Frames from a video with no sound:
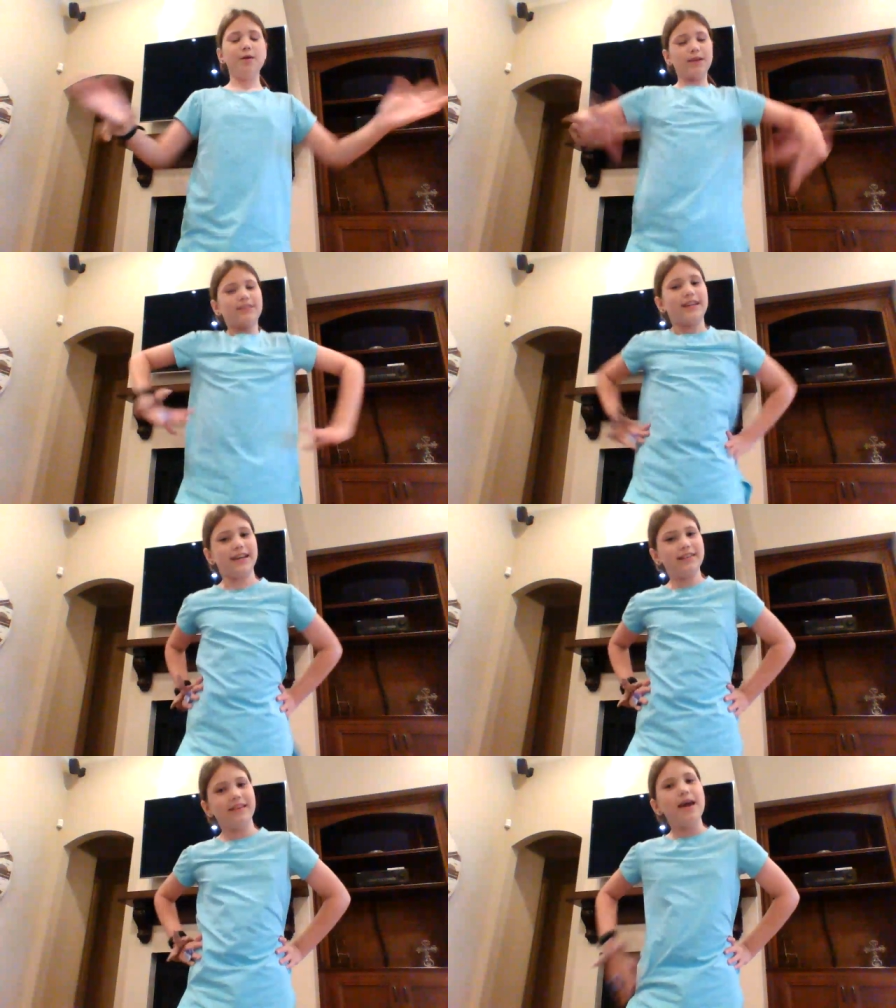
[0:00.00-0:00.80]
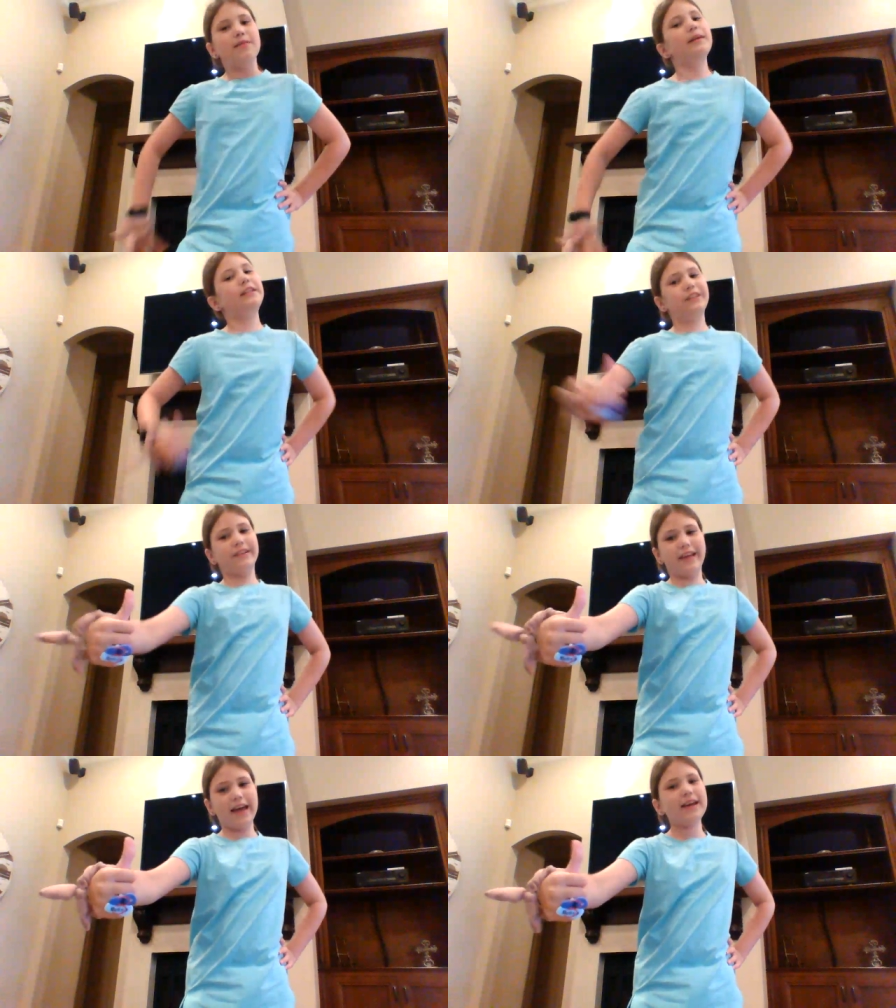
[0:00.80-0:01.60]
which is make sure
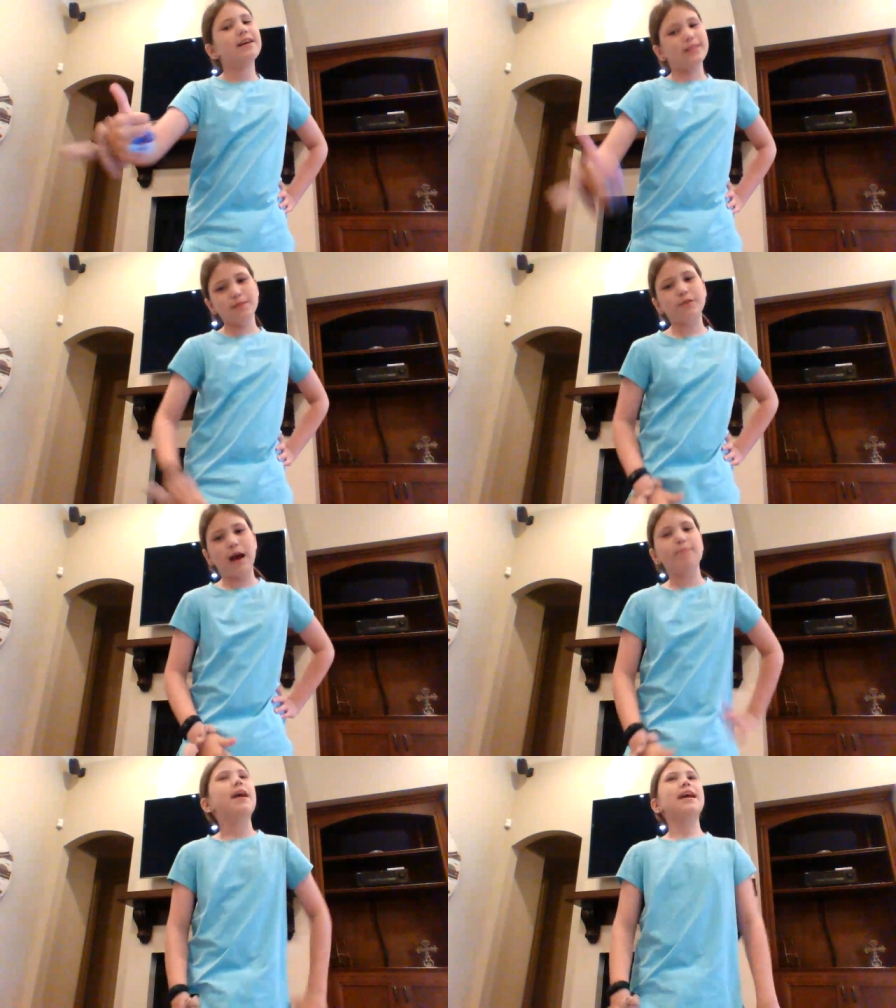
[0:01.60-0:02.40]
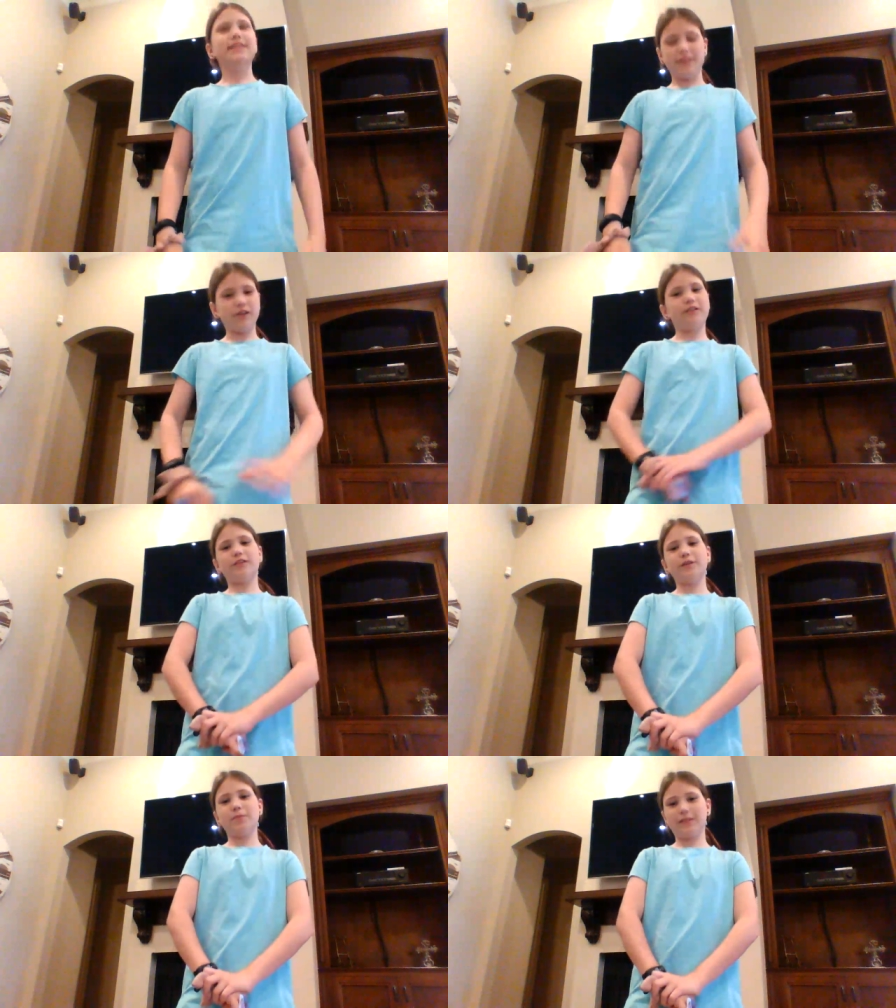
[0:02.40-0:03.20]
you like, subscribe, and
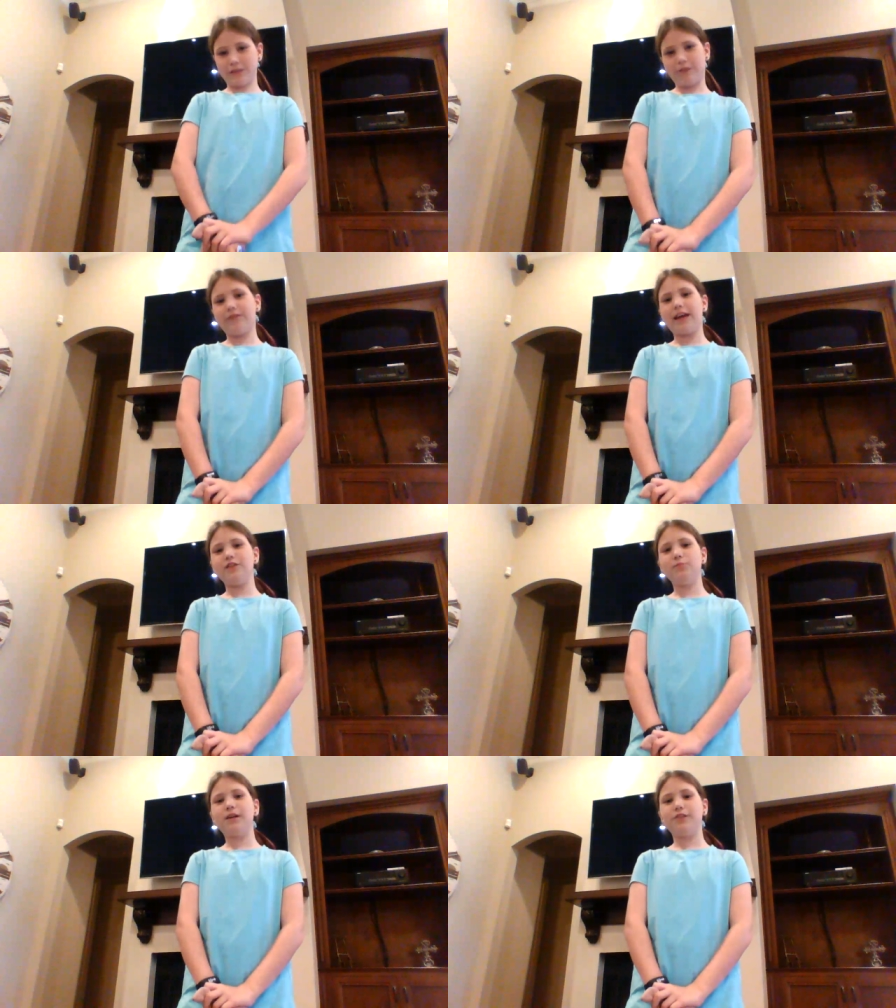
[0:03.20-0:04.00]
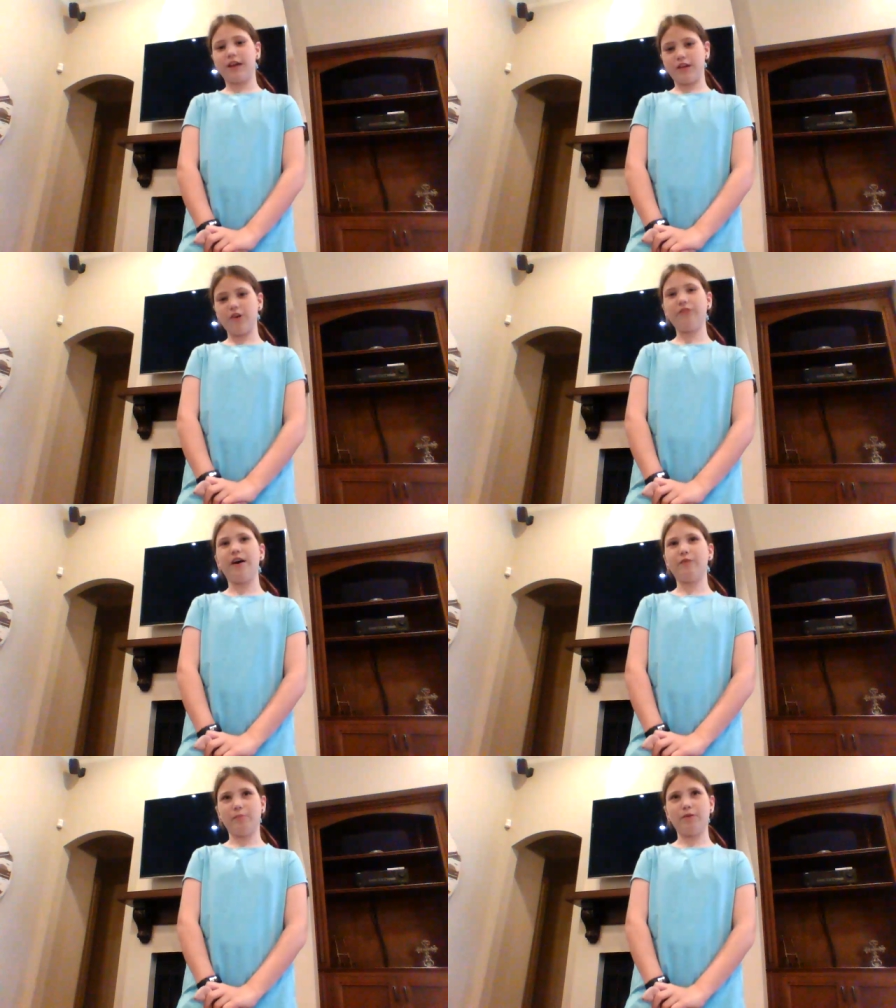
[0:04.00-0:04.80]
turn on your post notification bell so you get
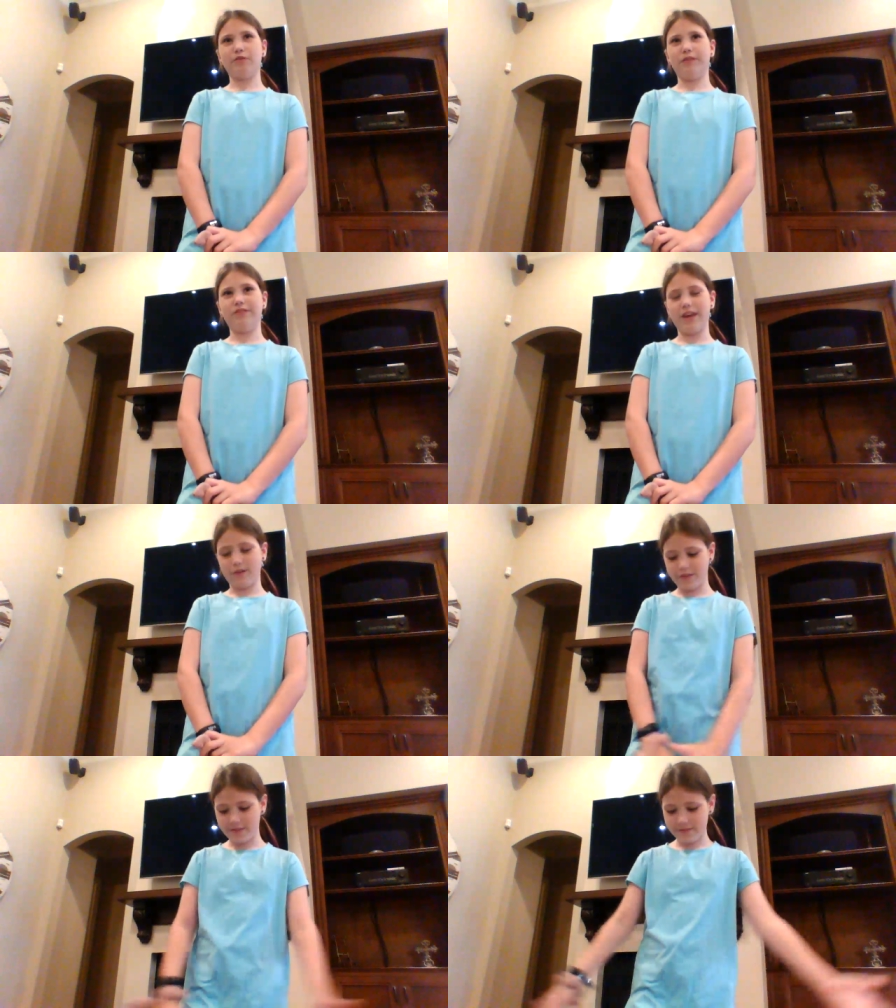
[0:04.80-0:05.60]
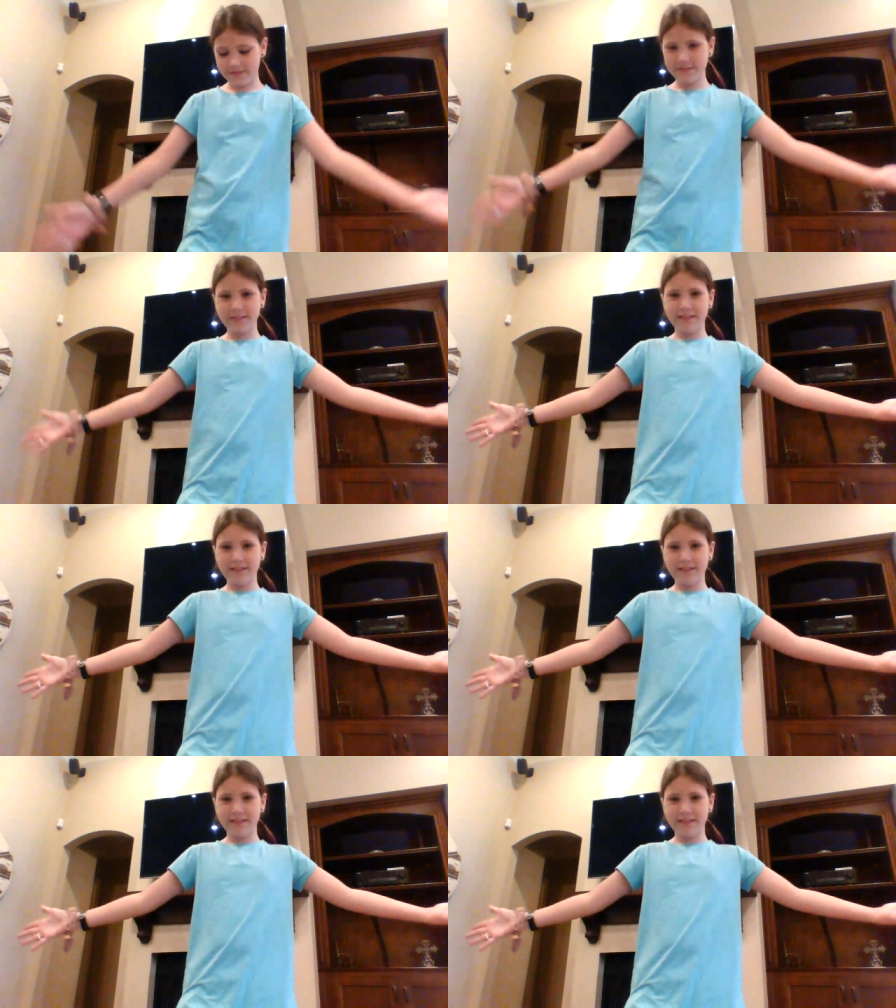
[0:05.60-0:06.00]
notified when we post new videos. What?